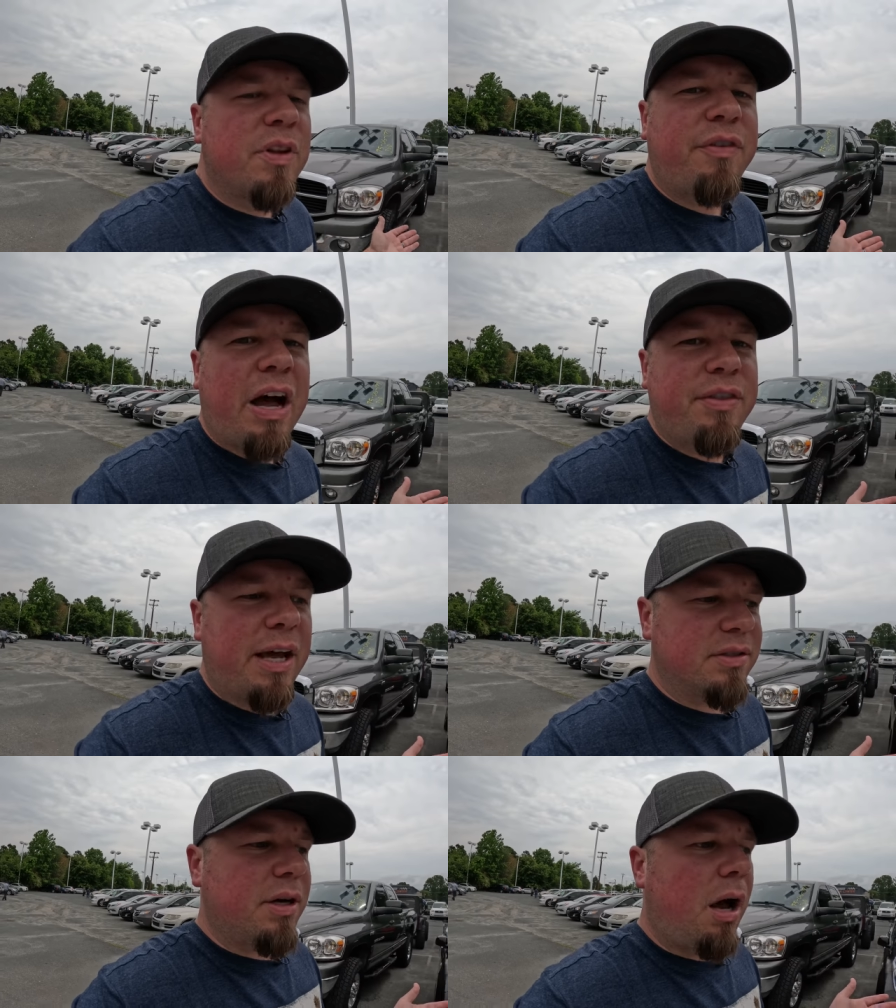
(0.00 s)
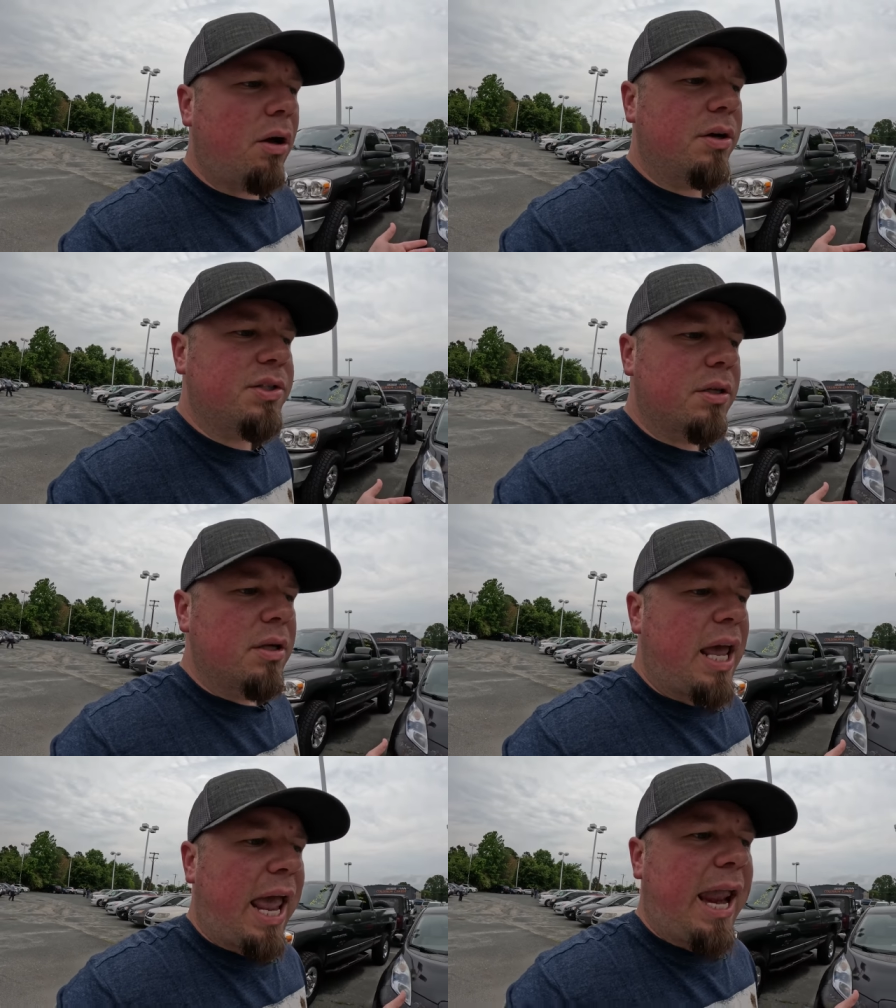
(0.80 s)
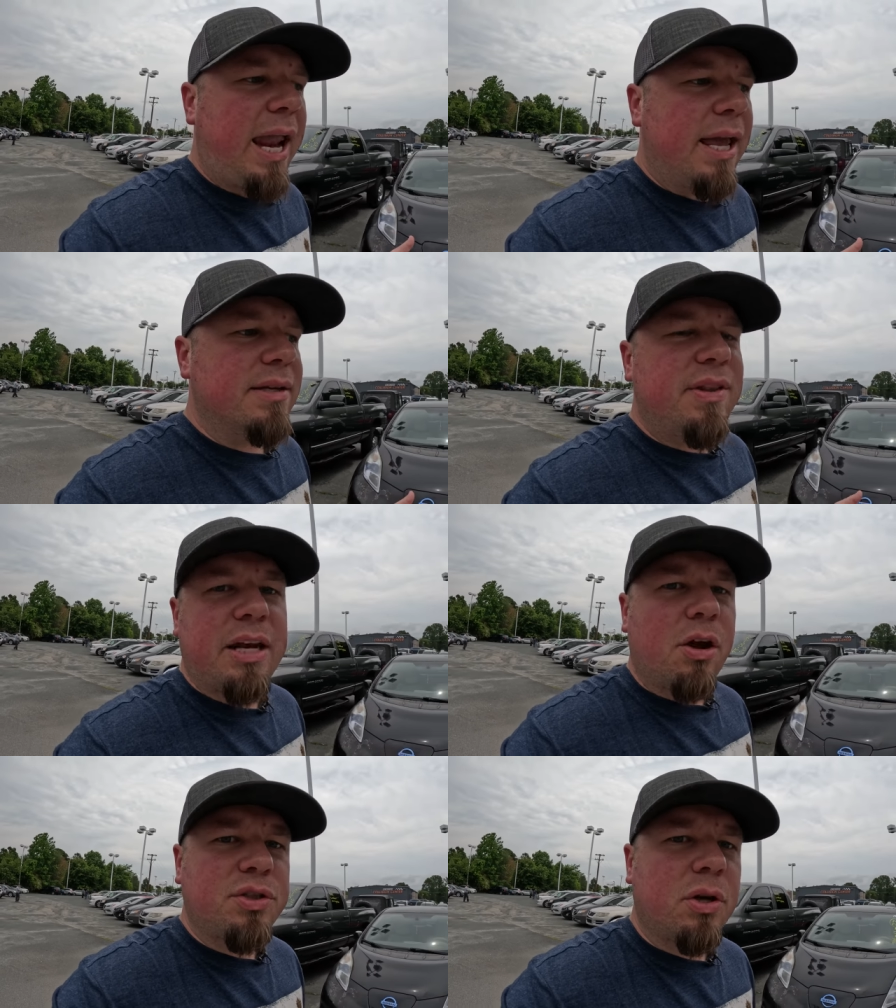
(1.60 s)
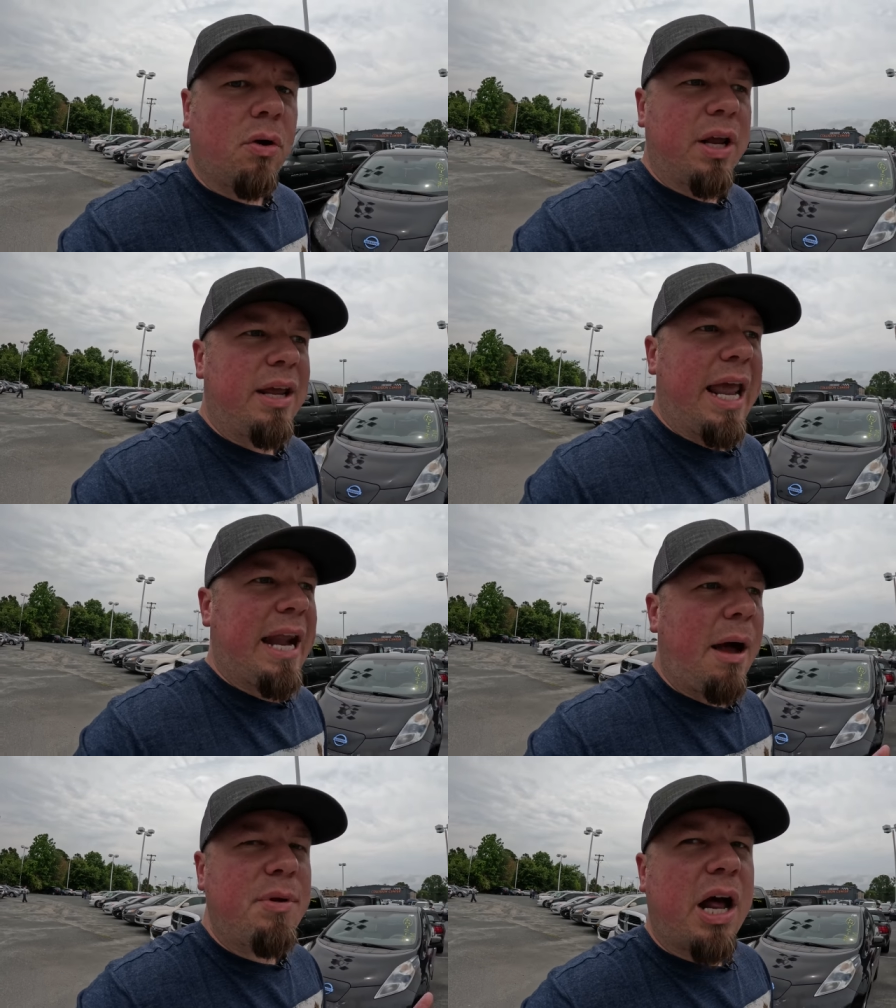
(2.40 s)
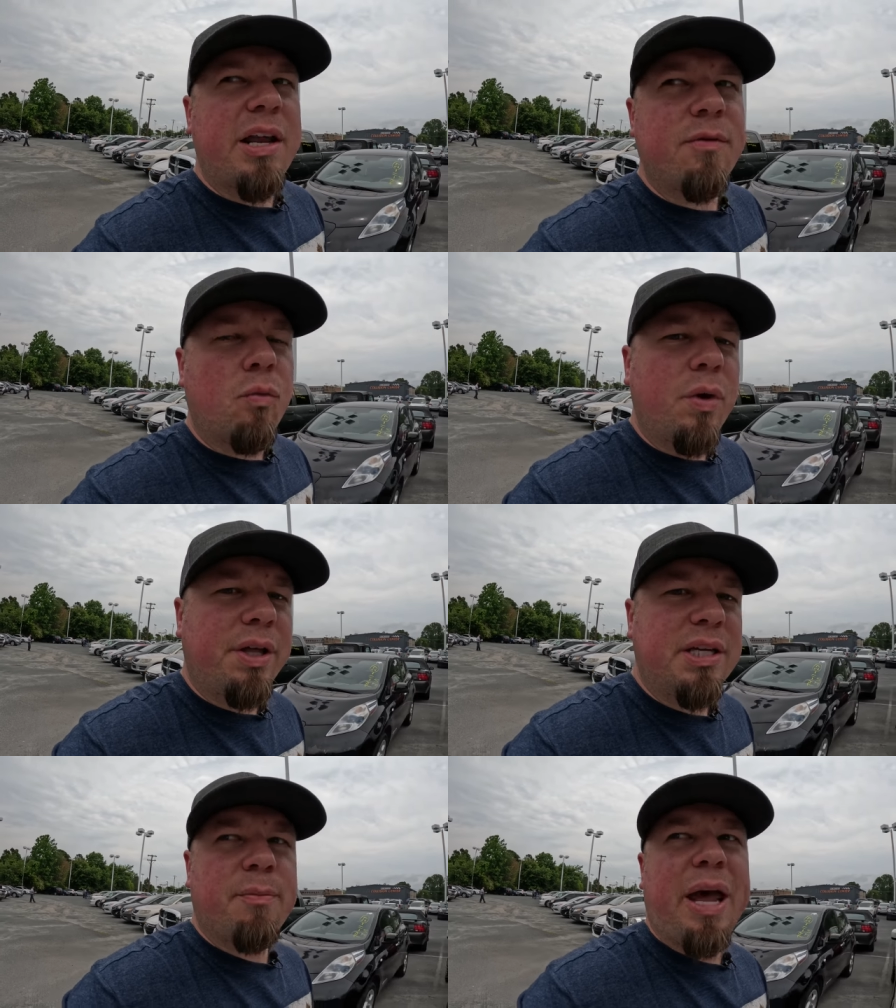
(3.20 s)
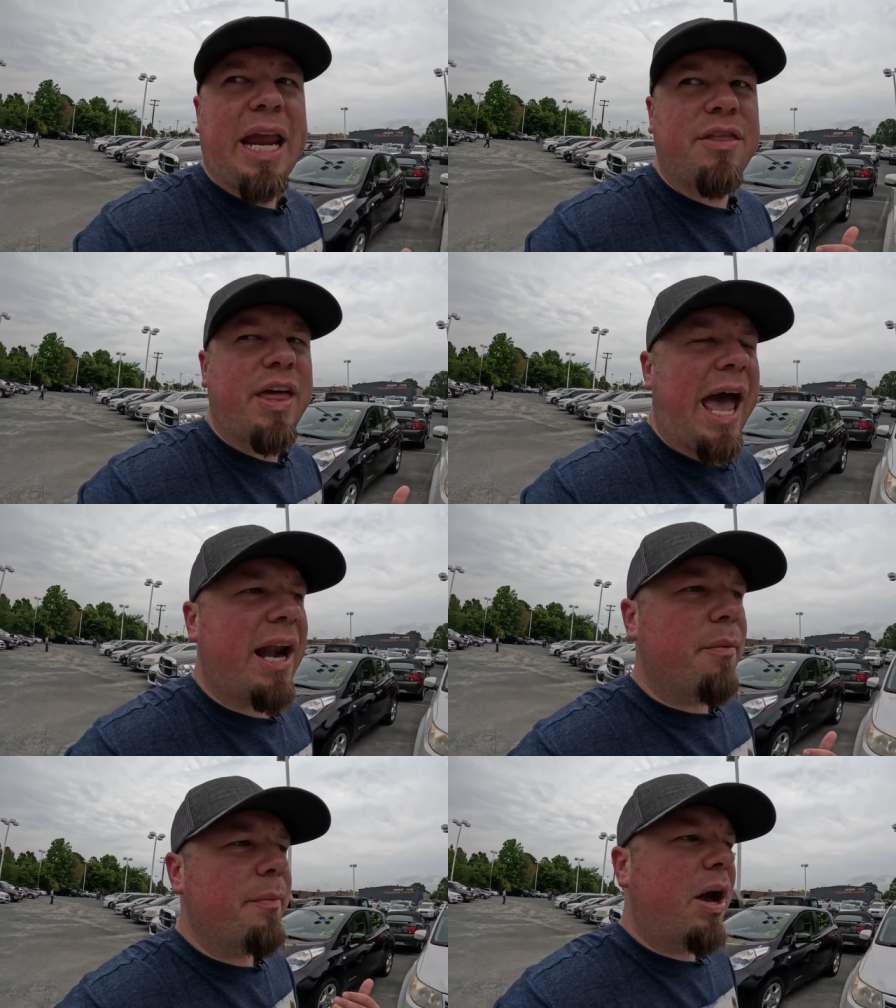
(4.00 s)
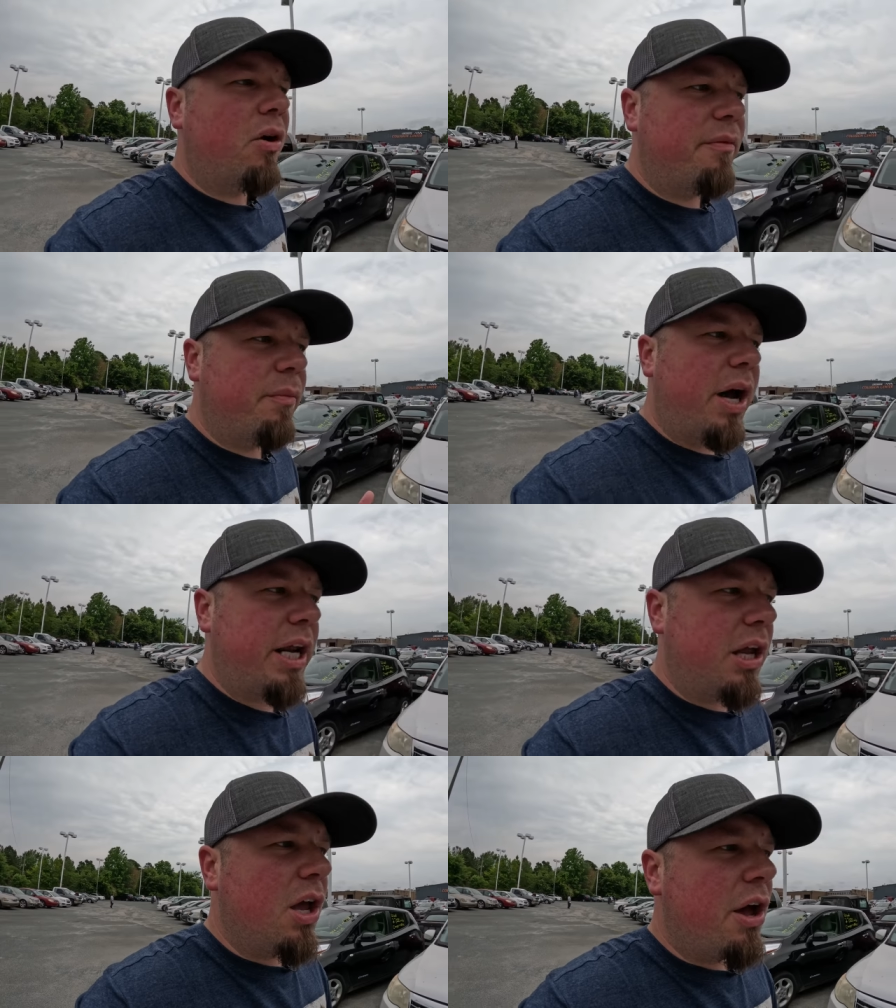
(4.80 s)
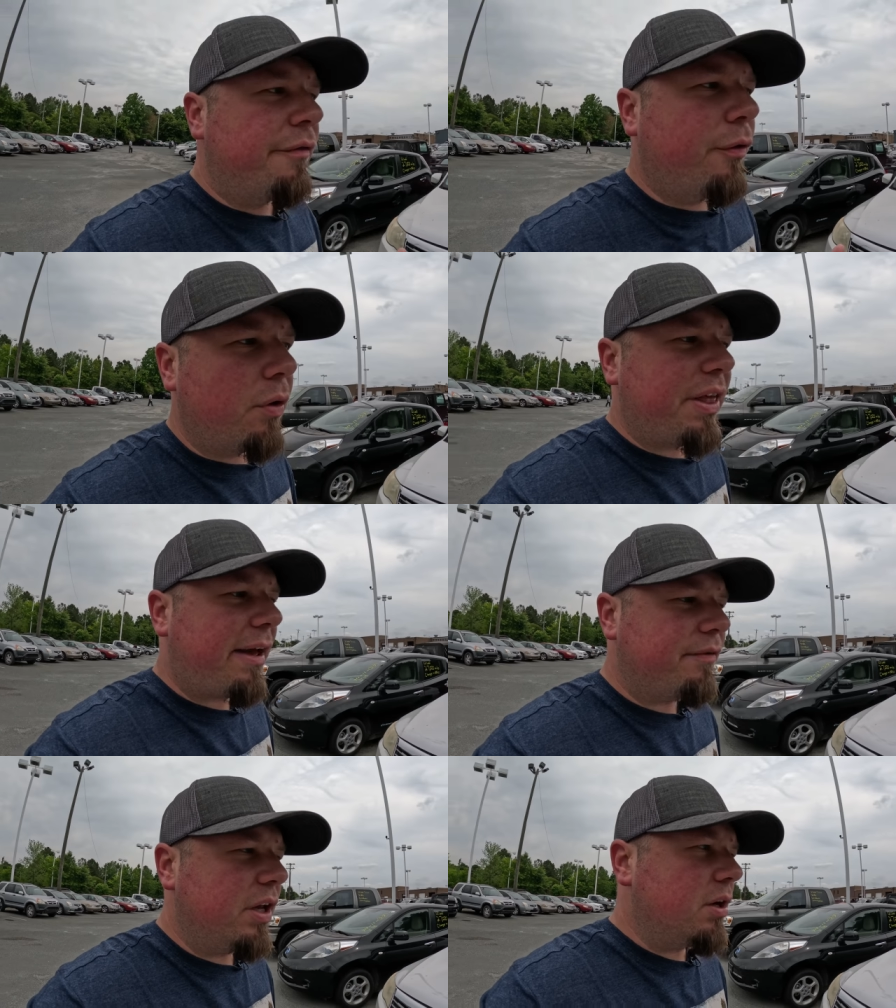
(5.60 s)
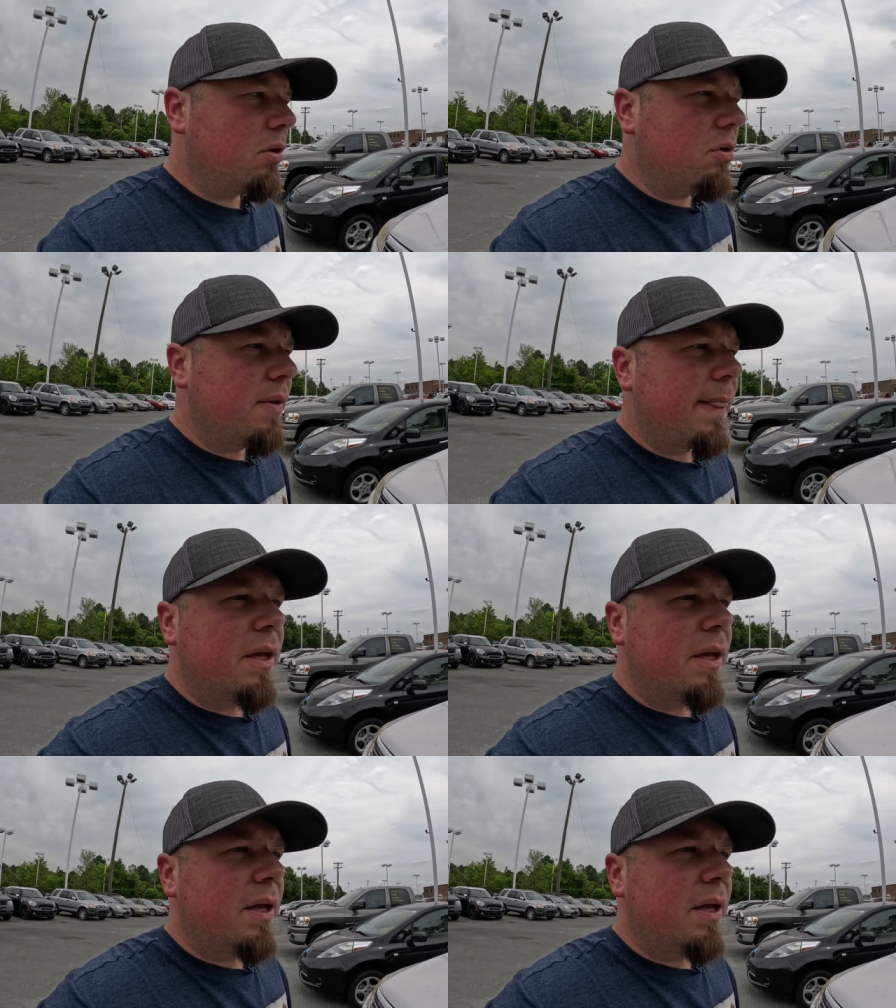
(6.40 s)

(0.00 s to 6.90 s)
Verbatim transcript: $5,000 and they no sold it, and I'm not even willing to pay that amount of money for that vehicle.